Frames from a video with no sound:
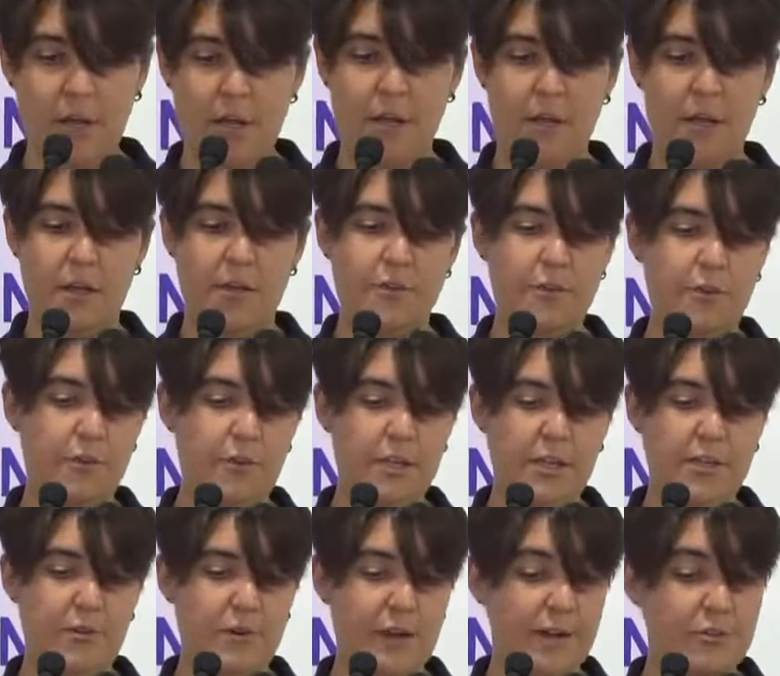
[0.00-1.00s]
So you need
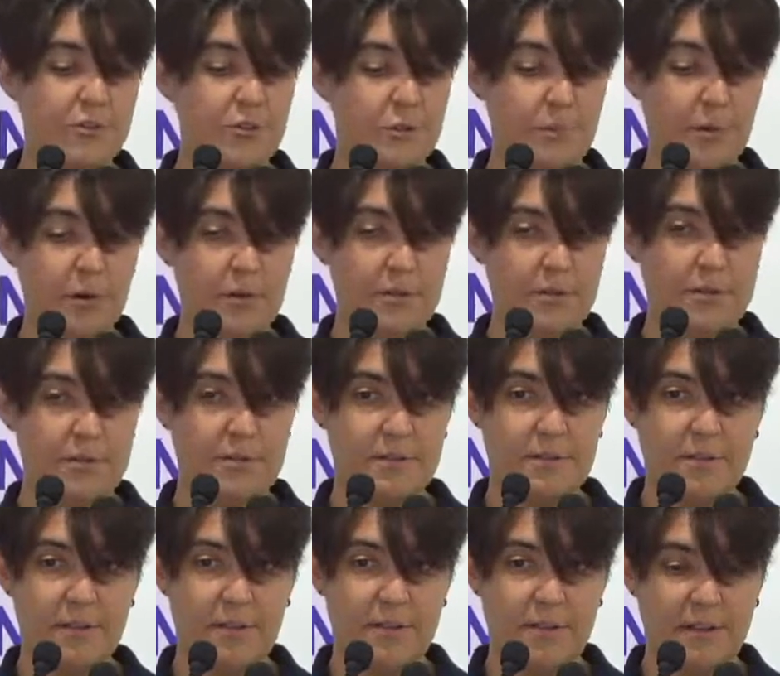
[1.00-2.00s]
a larger box,
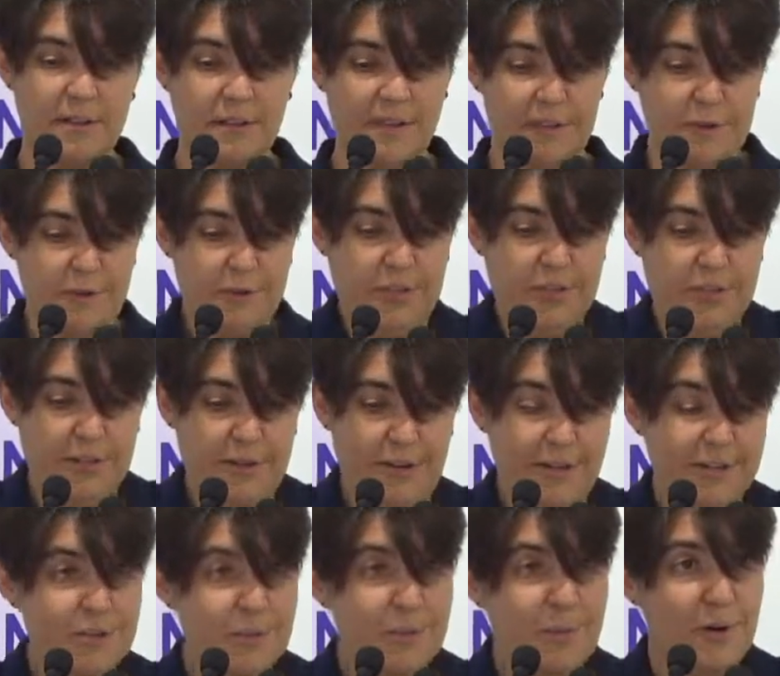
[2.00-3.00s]
and you need a
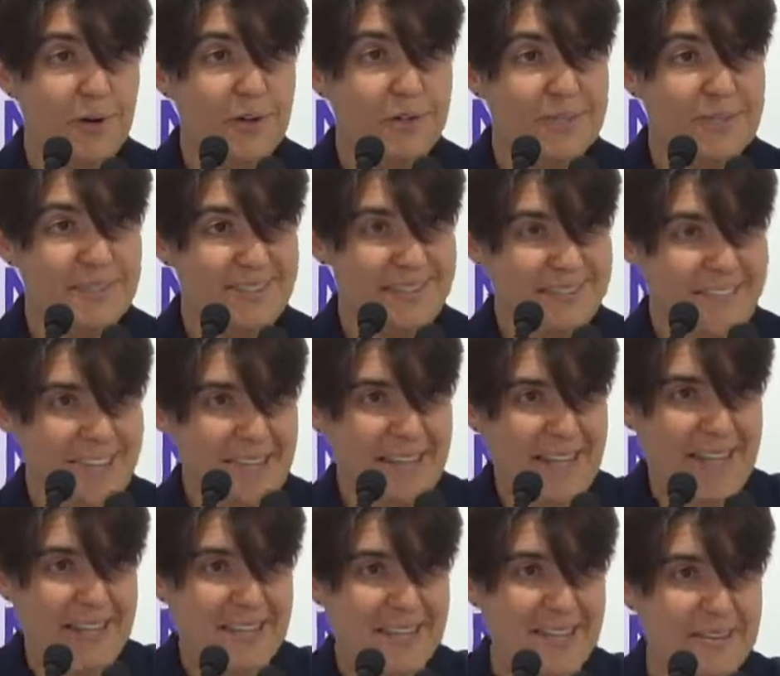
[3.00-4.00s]
larger box,
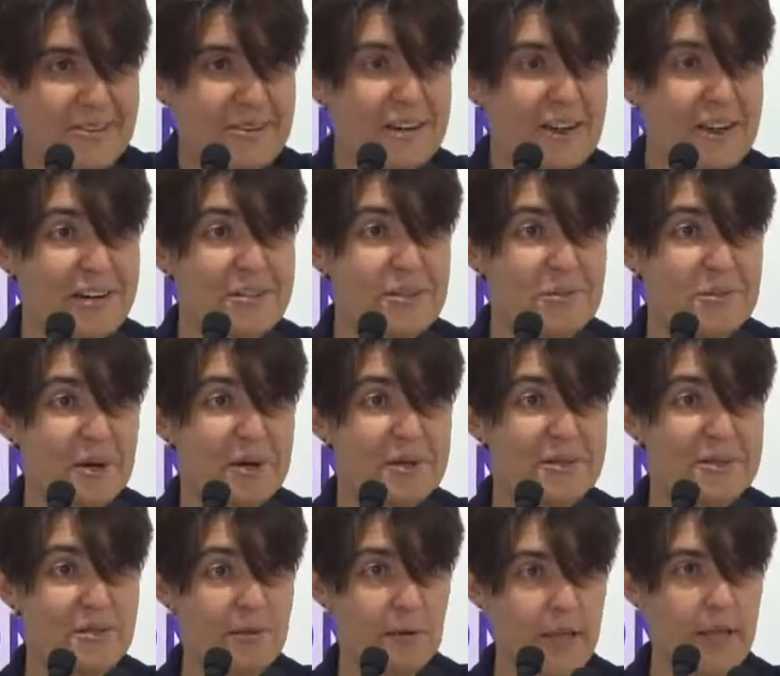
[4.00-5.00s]
and then a larger
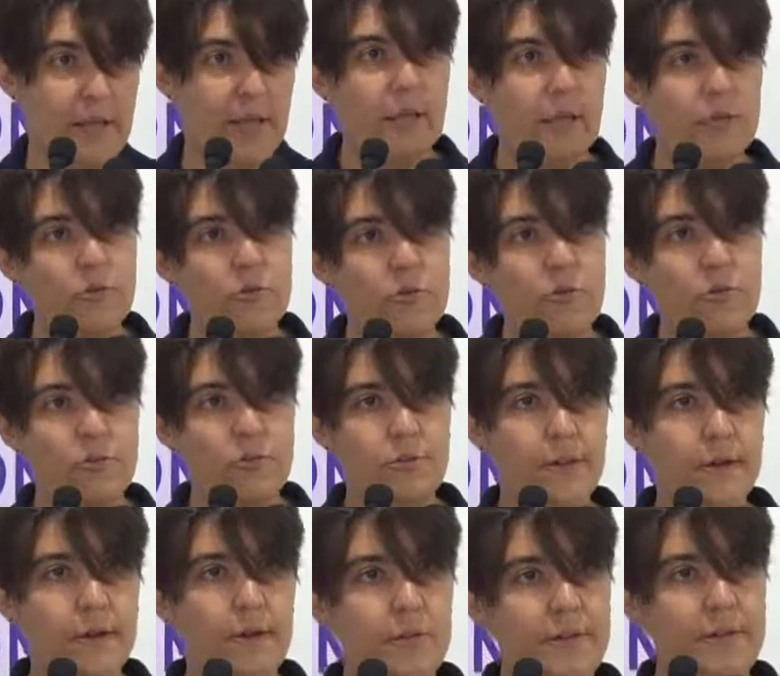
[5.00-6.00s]
box. Okay, so
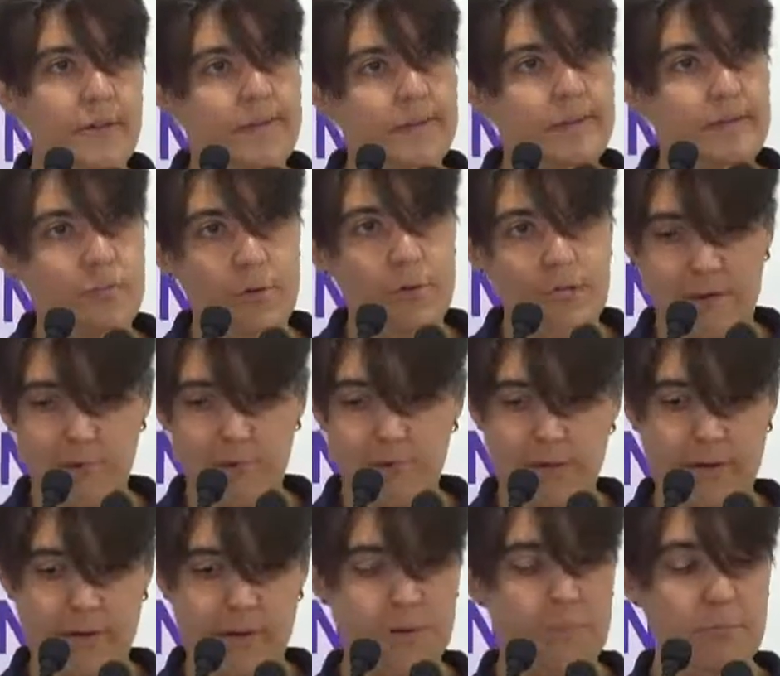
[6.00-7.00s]
nowadays we
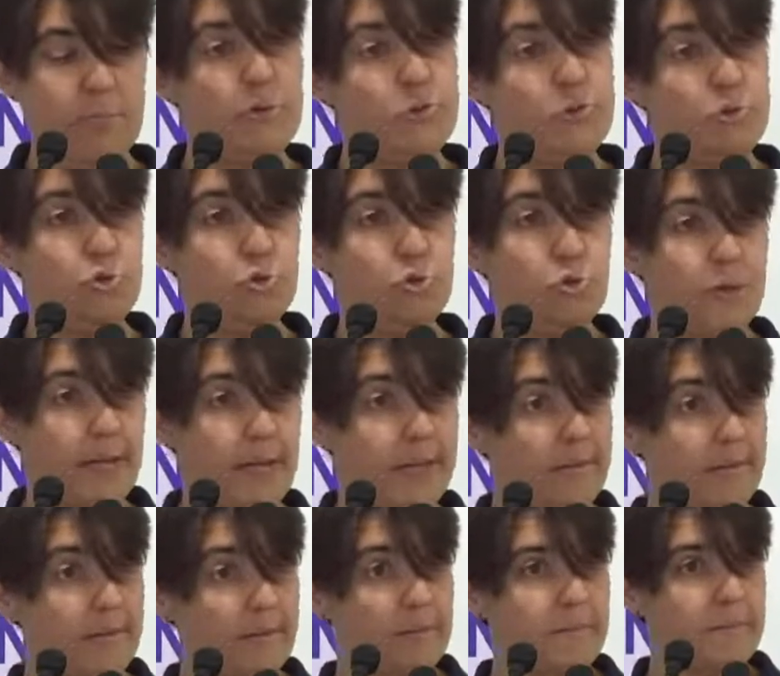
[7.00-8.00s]
are able to do that.